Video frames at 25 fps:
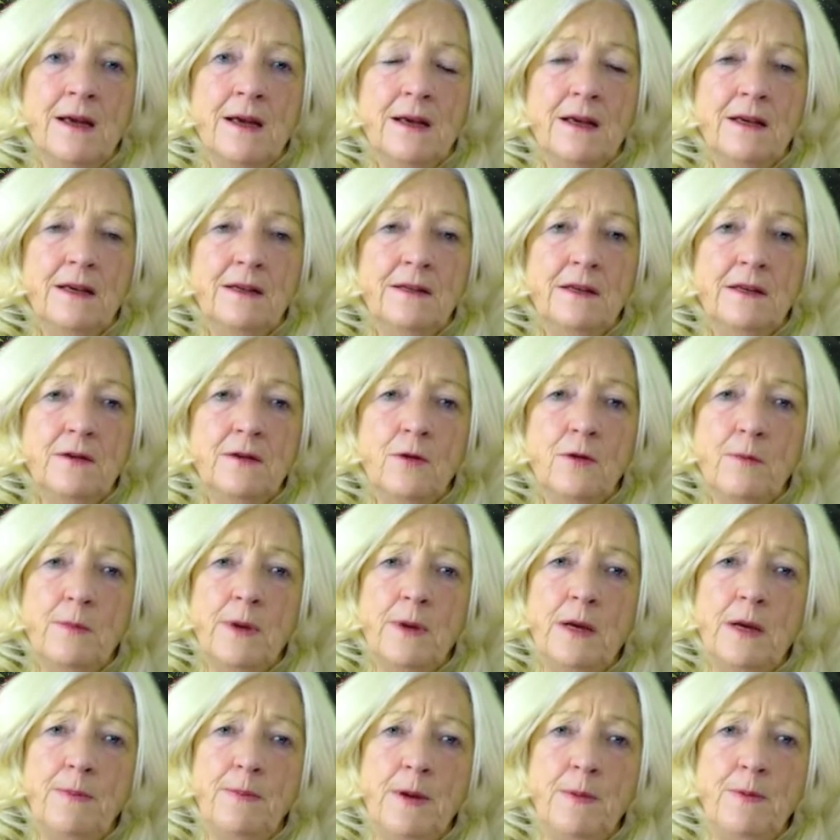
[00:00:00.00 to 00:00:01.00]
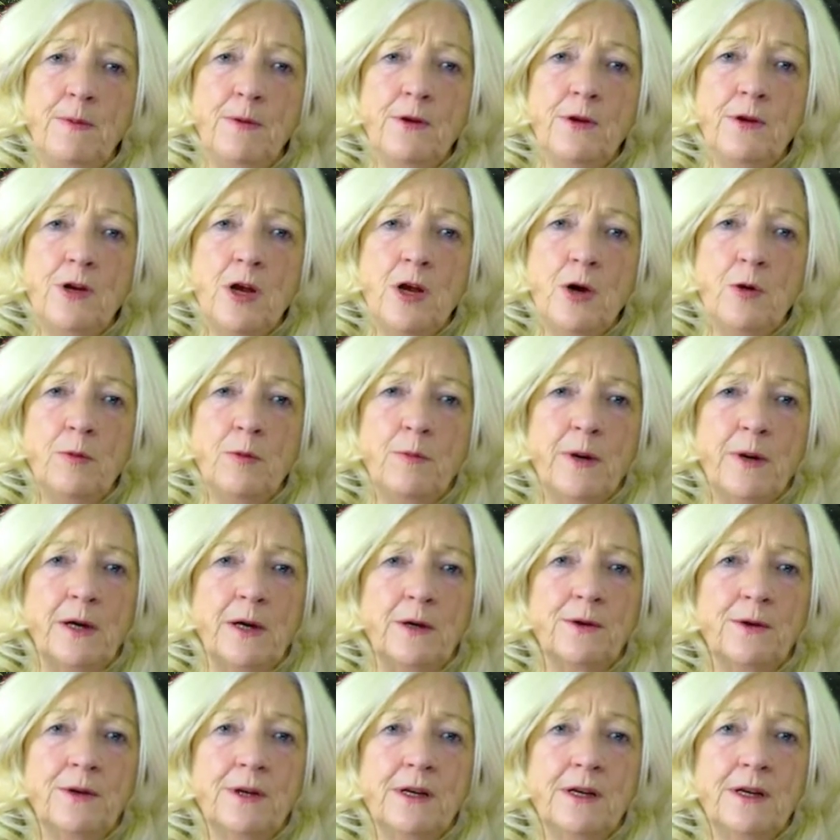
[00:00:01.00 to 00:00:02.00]
is that not many people know
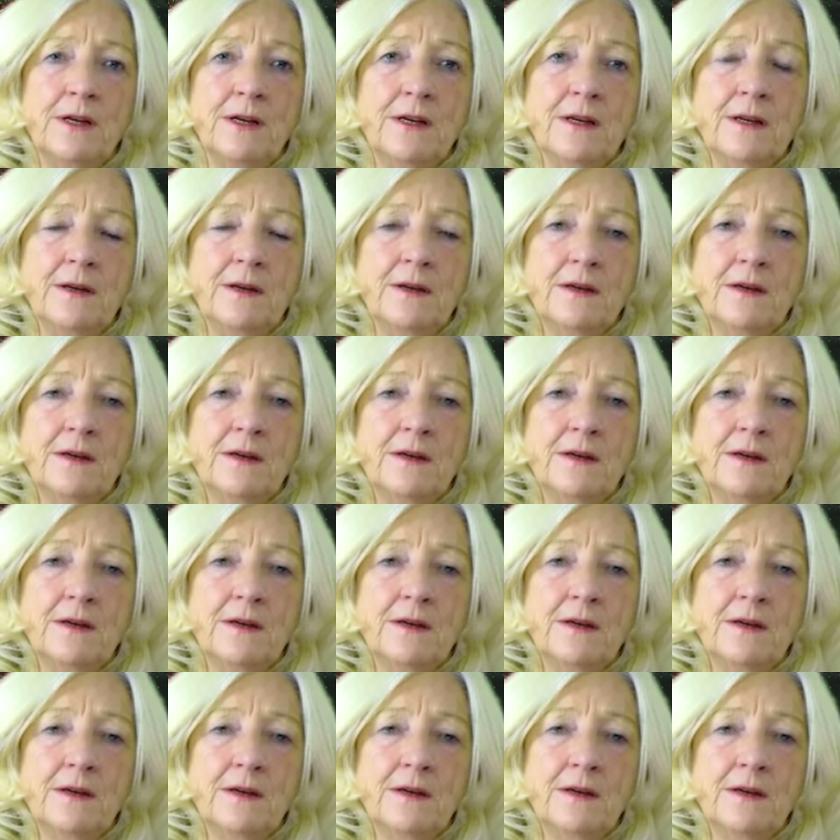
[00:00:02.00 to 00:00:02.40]
about it.